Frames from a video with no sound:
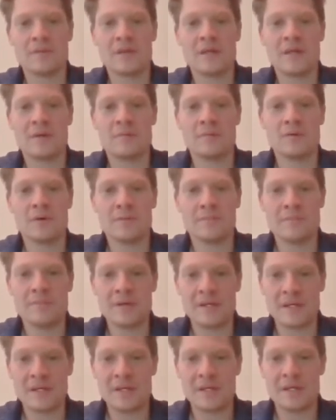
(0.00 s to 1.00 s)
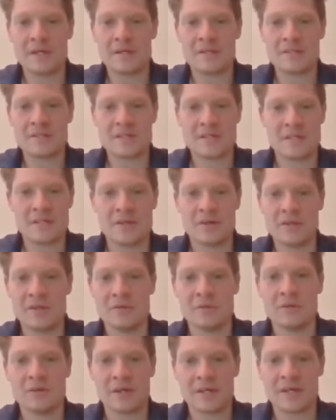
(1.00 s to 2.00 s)
it would be, you
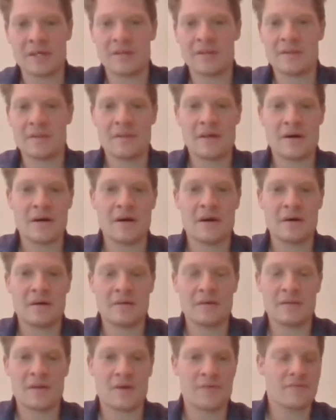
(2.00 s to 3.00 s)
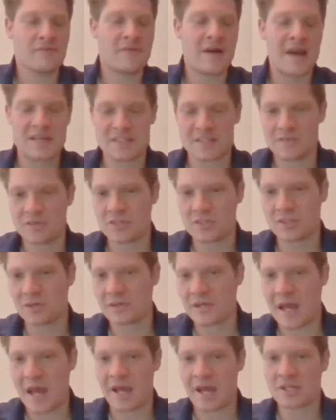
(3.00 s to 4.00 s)
would look at the effects of a
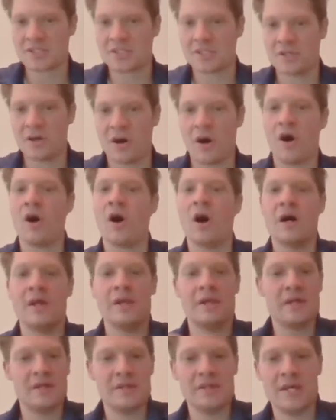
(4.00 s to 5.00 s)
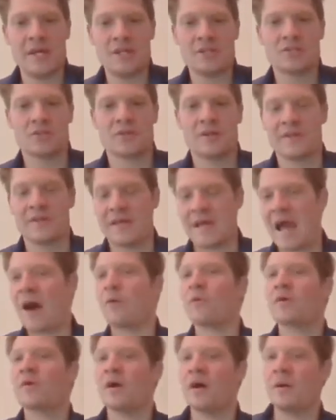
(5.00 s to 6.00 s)
certain action on nature. The
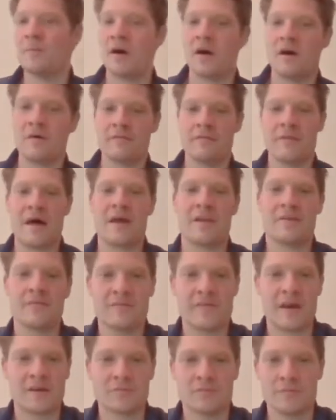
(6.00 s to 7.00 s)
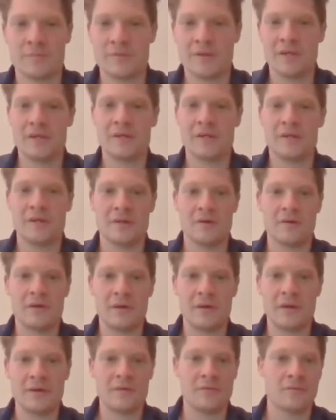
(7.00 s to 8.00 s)
outcome of that effect would be,
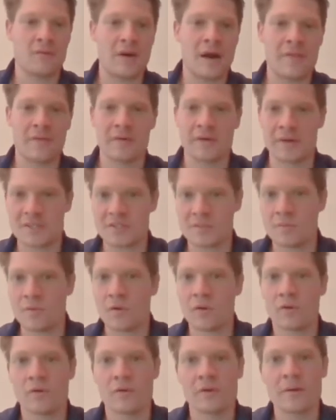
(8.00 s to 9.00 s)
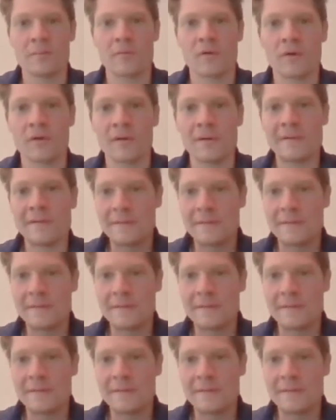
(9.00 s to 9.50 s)
whether it's moral or immoral.